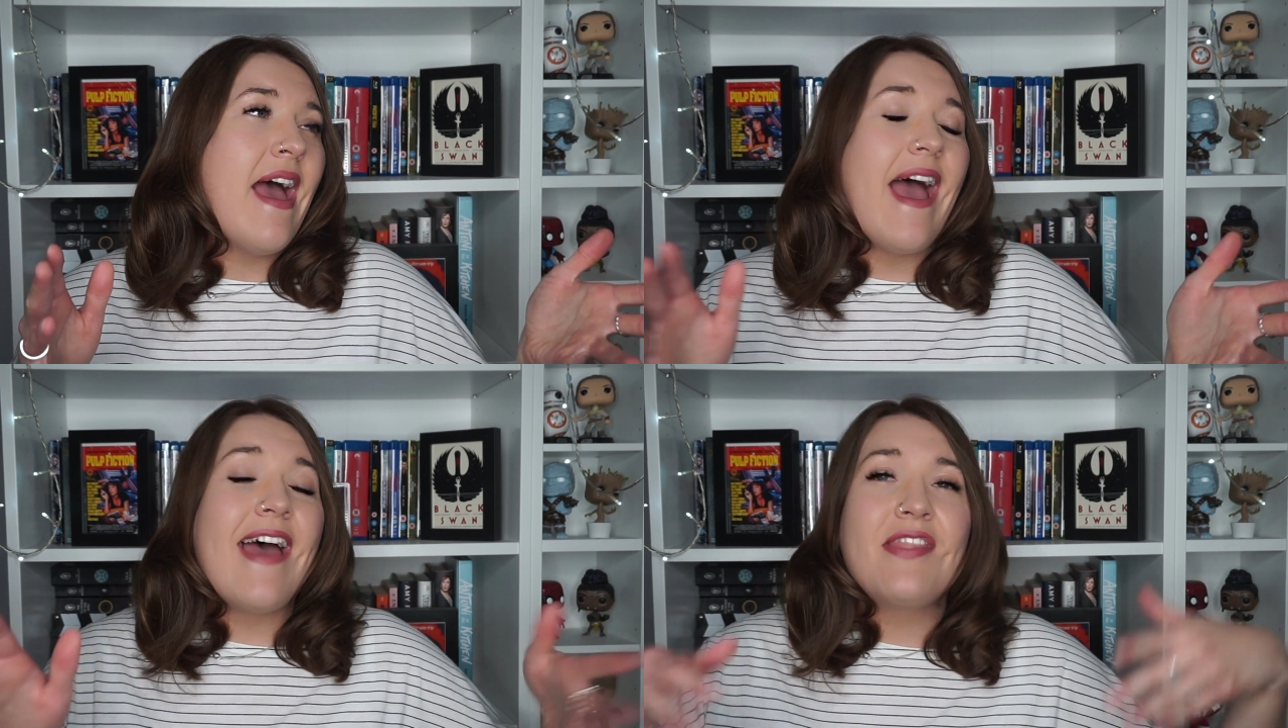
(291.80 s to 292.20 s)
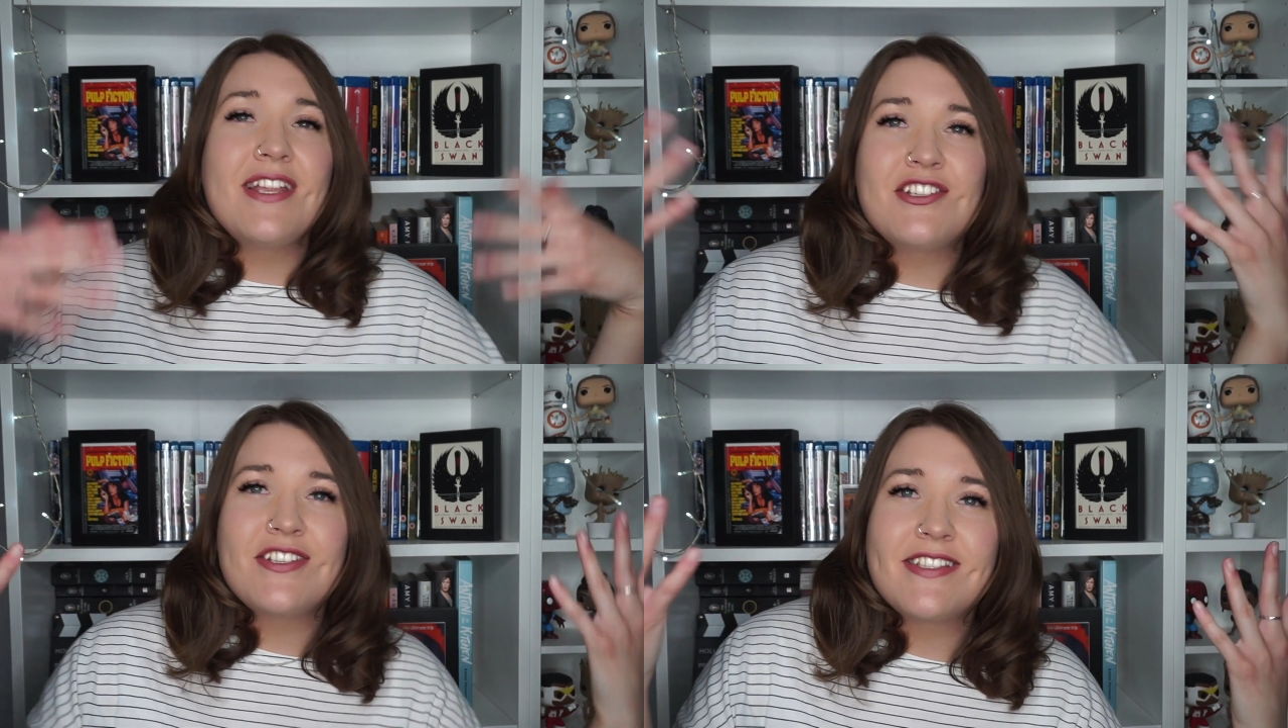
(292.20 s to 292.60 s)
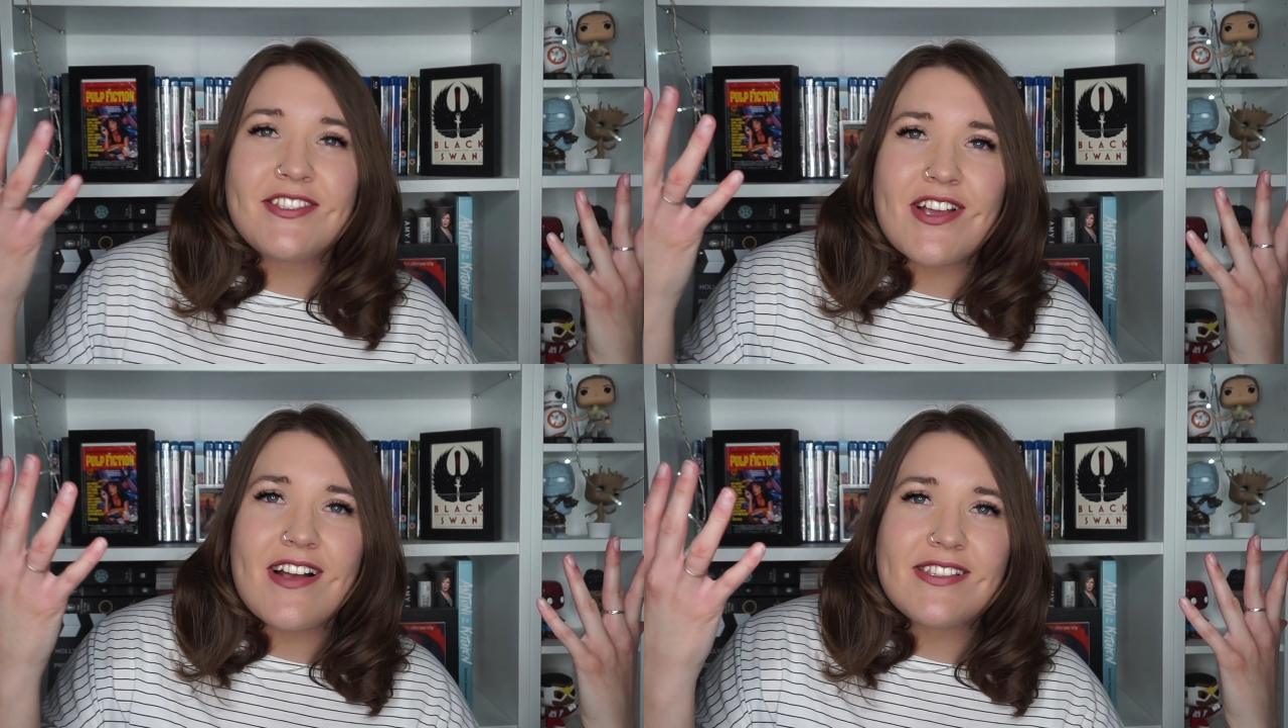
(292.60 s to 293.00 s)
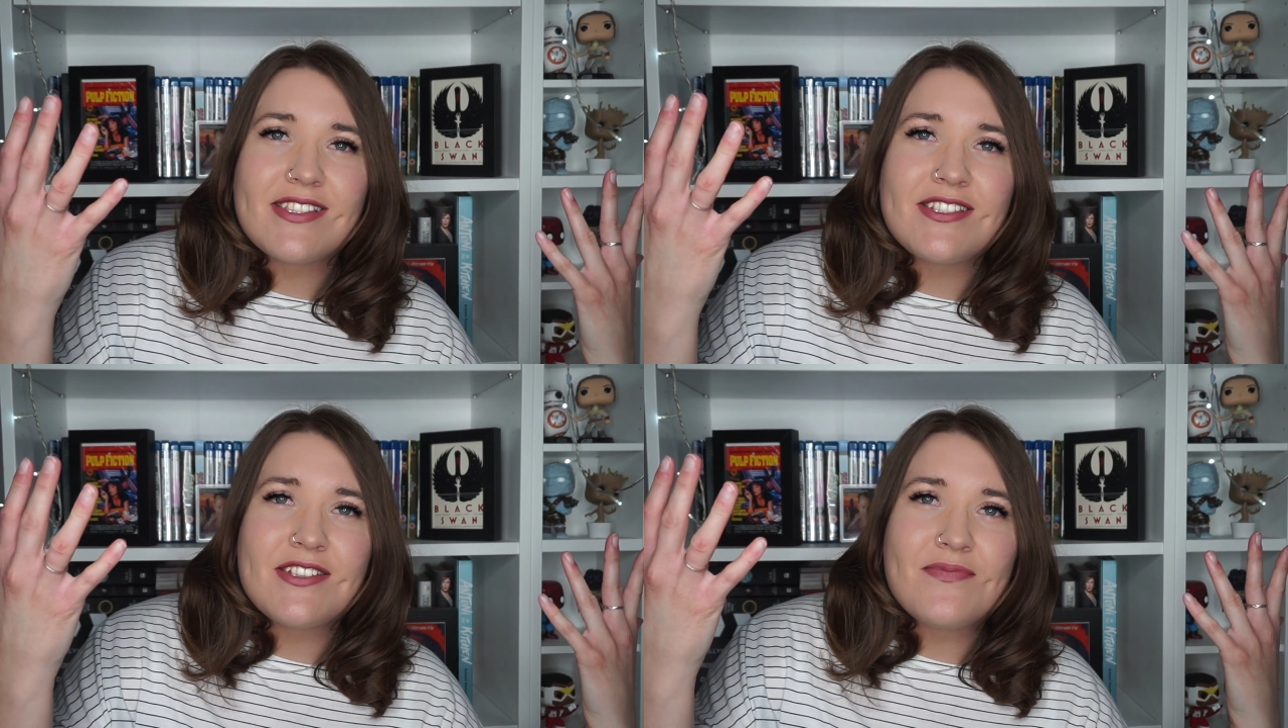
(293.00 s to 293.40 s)
And then she
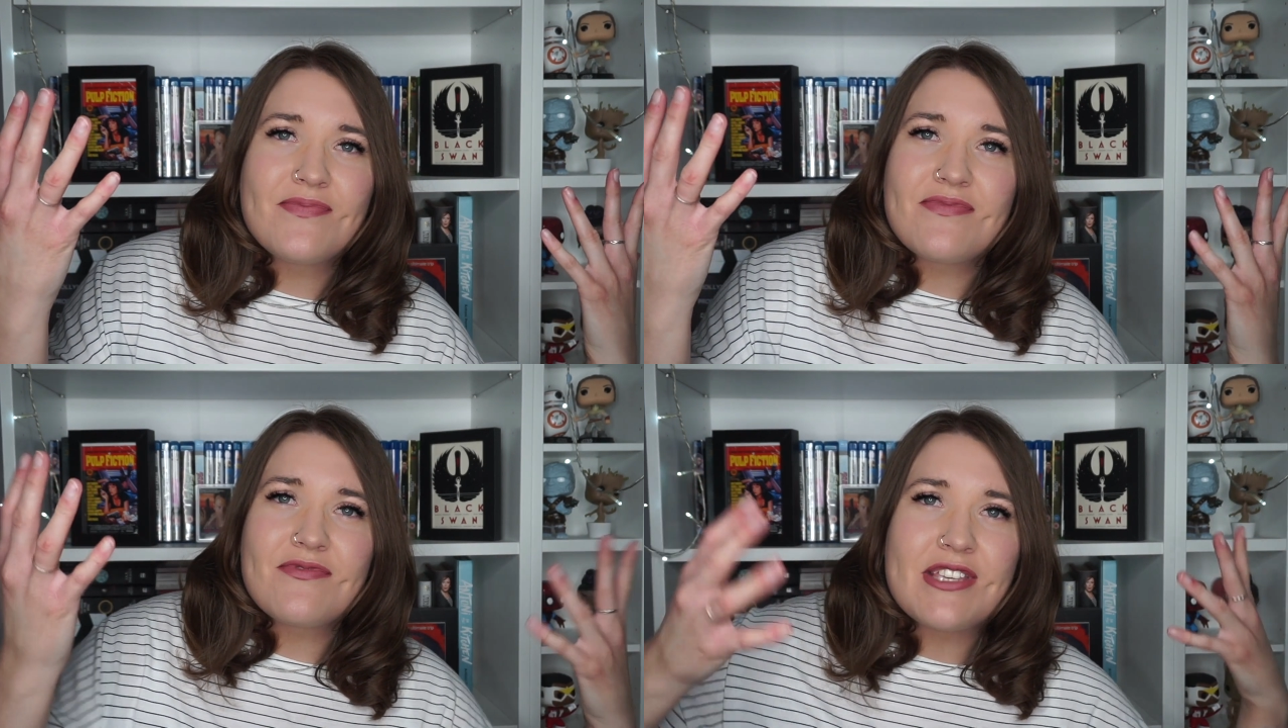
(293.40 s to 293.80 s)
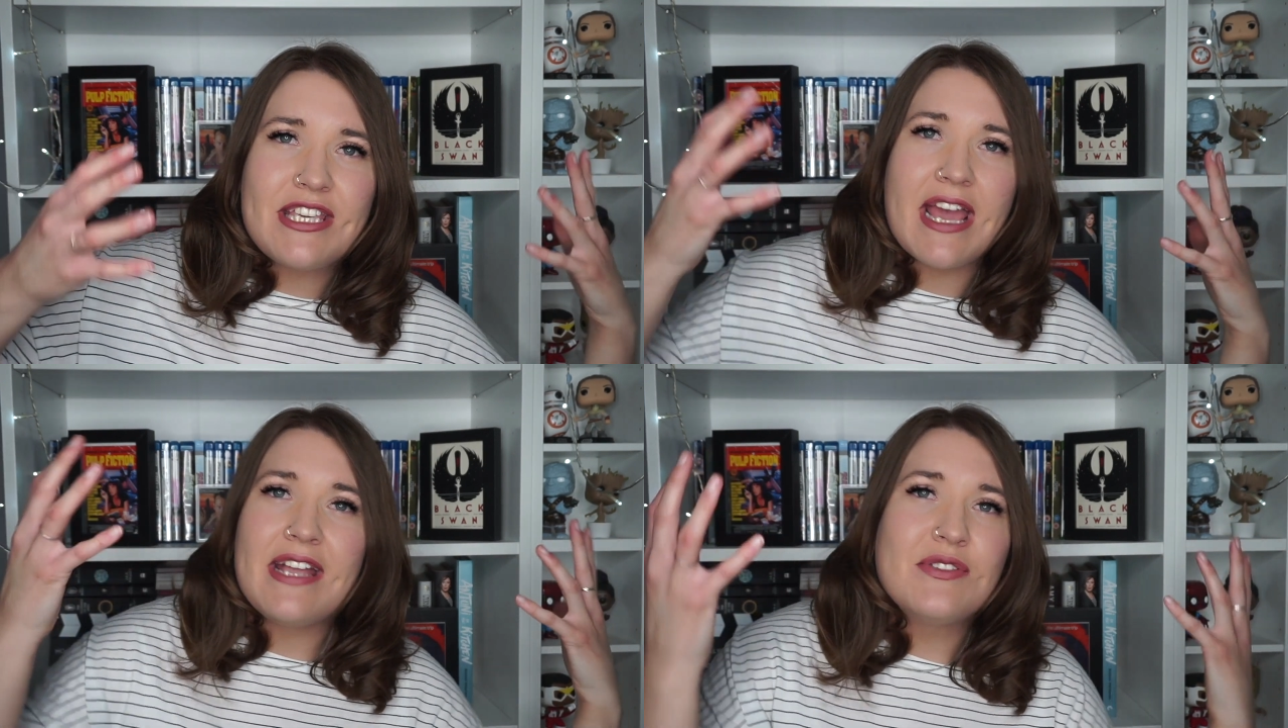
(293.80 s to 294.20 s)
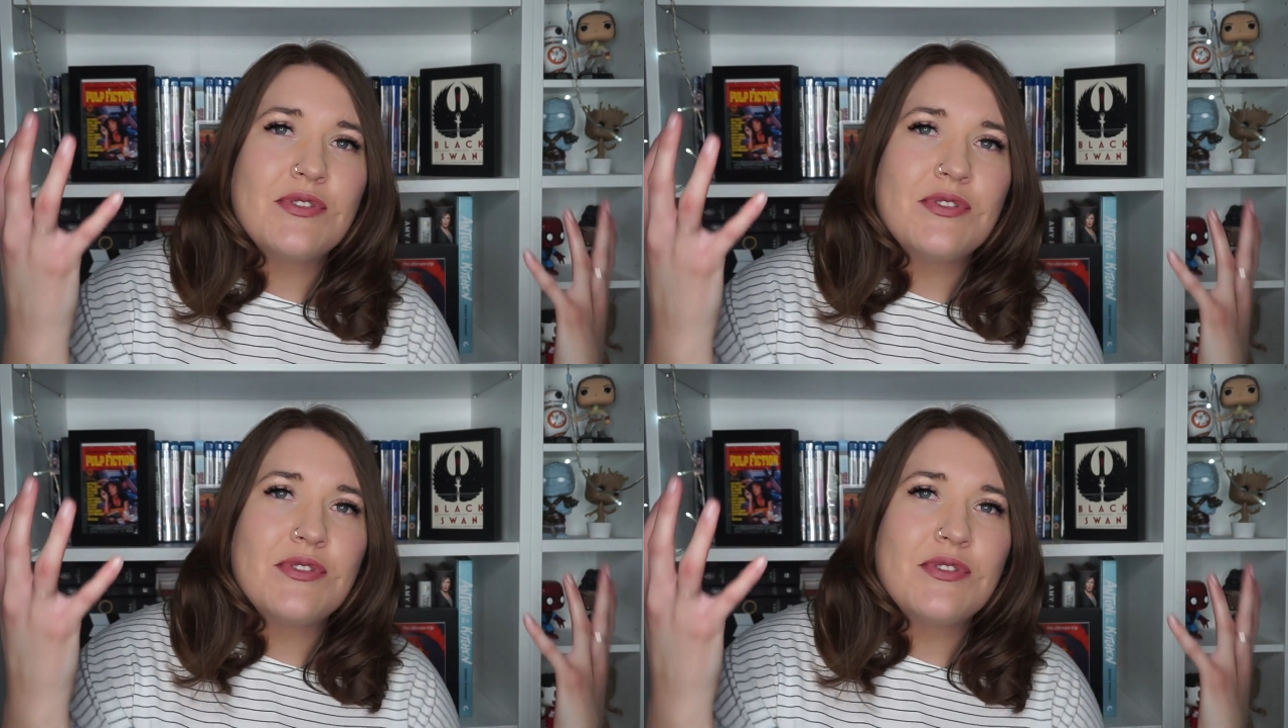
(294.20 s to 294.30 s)
starts to gain